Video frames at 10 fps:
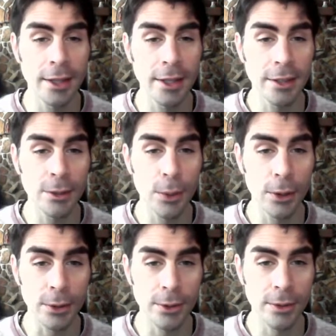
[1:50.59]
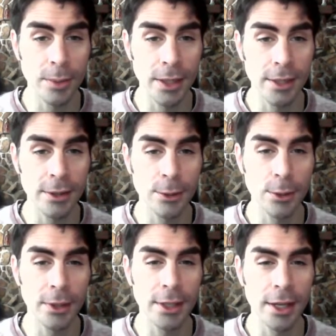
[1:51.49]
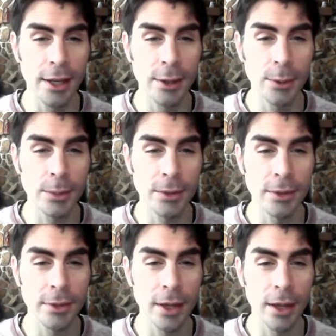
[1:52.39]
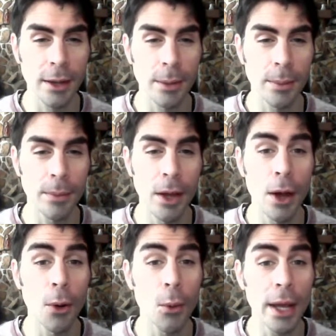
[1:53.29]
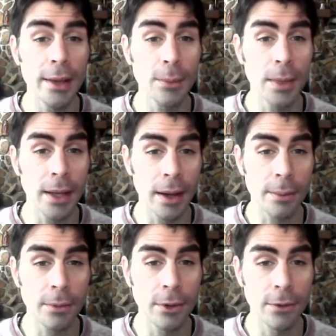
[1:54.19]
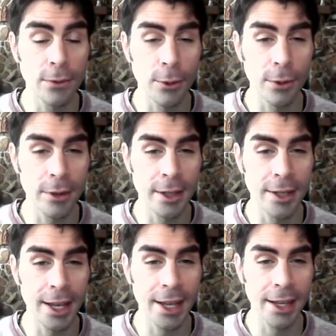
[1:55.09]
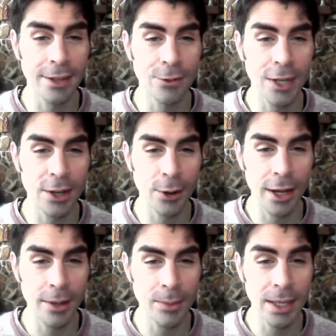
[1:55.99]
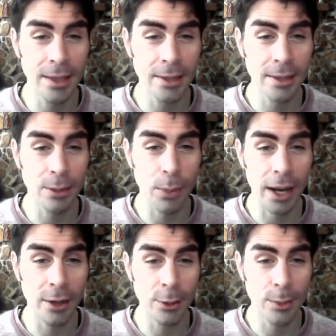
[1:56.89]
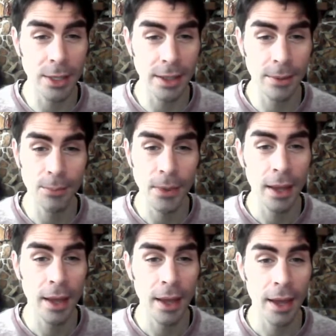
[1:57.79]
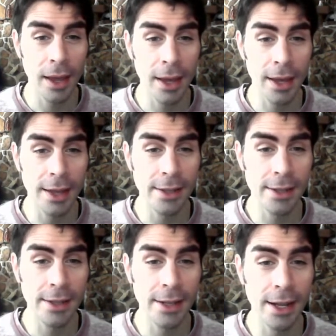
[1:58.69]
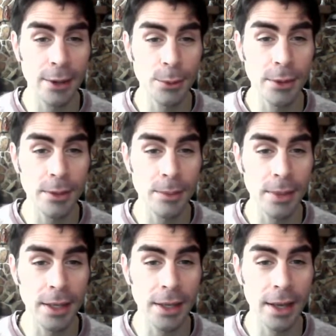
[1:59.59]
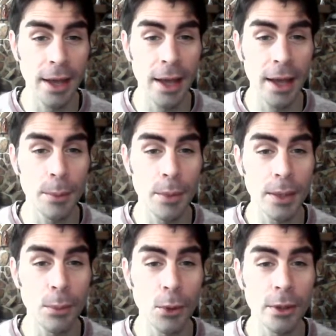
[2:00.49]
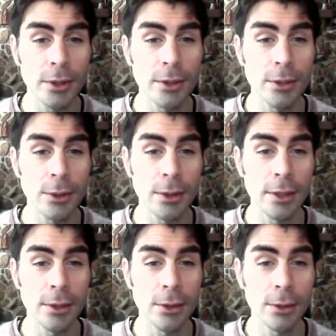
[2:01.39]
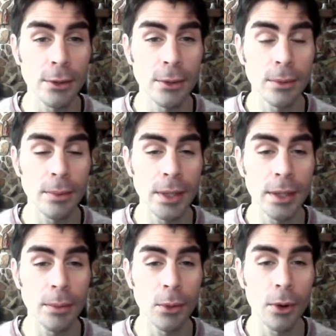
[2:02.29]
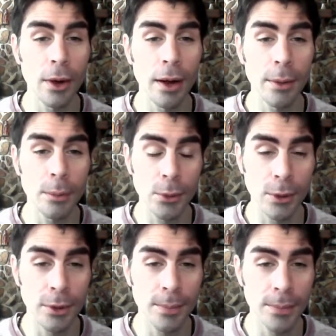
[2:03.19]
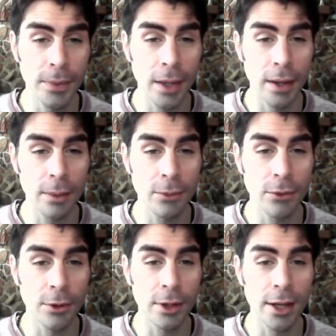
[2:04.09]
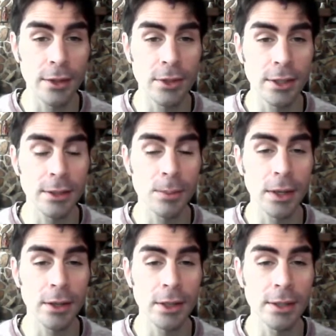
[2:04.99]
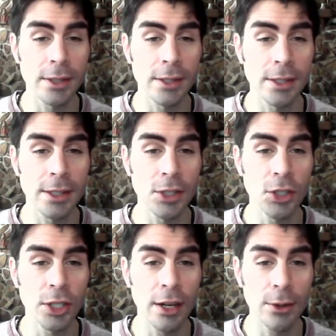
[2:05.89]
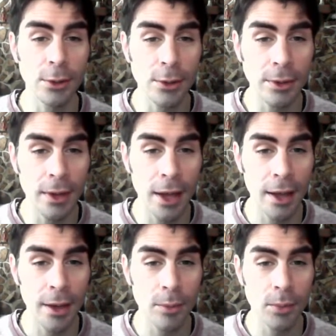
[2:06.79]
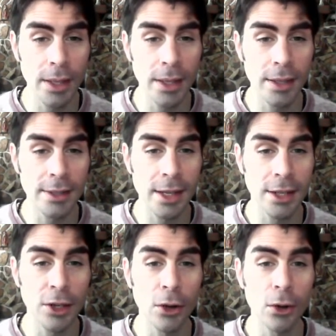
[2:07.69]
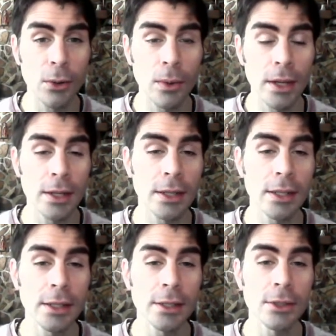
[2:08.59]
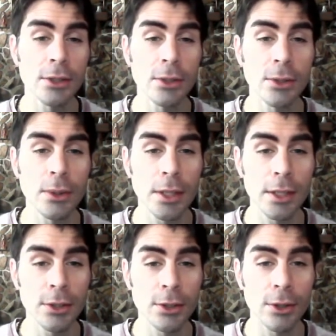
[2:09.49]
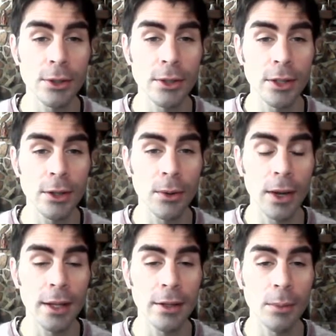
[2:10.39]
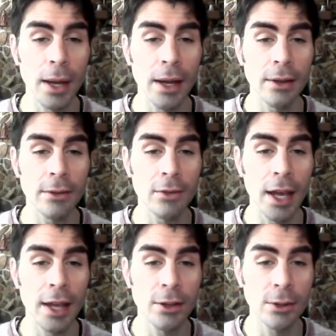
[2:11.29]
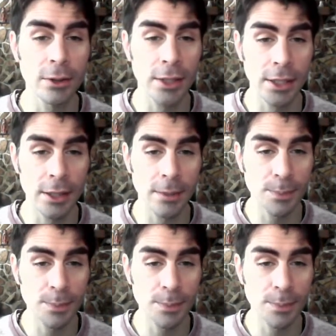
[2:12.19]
this pose because it really helps um, wake me up for the day, invigorate me, inspire me, and it helps me be more suited to be more humble um, for life experiences in general, because I know what it is to exert a great amount of energy